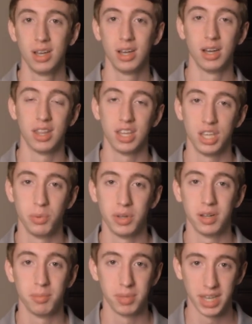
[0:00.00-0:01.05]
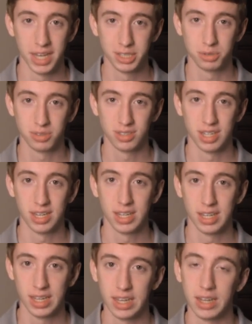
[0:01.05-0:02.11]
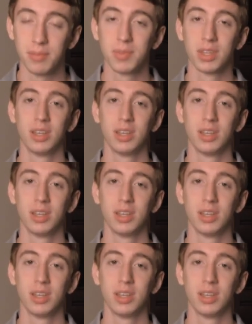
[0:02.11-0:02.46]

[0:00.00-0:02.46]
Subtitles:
that you would be interested in.